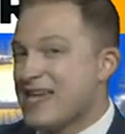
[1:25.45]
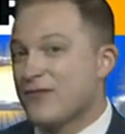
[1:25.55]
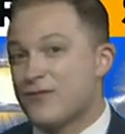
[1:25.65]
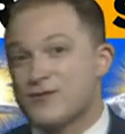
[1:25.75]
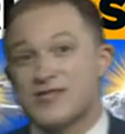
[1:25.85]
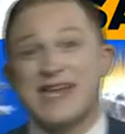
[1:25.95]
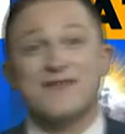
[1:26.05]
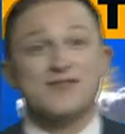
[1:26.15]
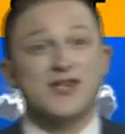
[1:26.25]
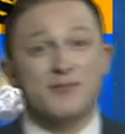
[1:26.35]
the first day of
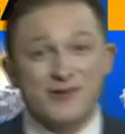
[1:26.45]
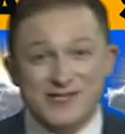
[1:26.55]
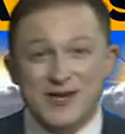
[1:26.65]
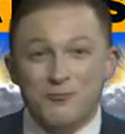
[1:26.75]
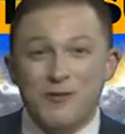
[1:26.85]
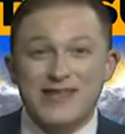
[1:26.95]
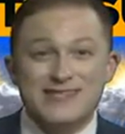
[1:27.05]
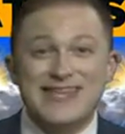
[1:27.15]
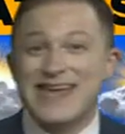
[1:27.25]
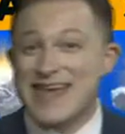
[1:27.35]
summer is on
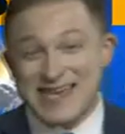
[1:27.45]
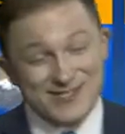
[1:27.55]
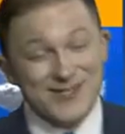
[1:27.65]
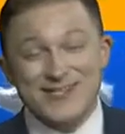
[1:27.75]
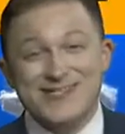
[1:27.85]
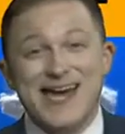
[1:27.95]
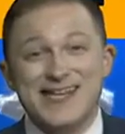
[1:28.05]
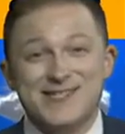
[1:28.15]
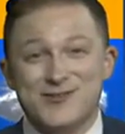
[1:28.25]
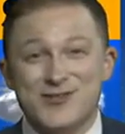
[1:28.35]
Wednesday. Sunny skies
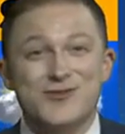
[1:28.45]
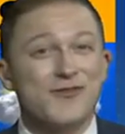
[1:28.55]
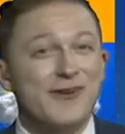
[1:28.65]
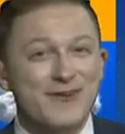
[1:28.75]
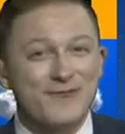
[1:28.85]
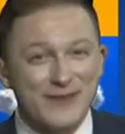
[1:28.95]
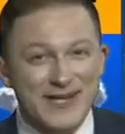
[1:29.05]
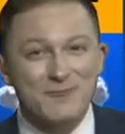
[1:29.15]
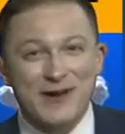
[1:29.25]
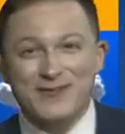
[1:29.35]
there too, so very fitting
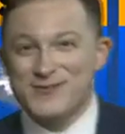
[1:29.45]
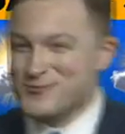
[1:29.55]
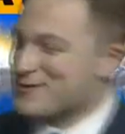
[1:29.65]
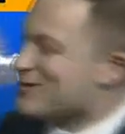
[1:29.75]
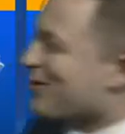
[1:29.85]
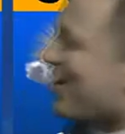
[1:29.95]
weather as we start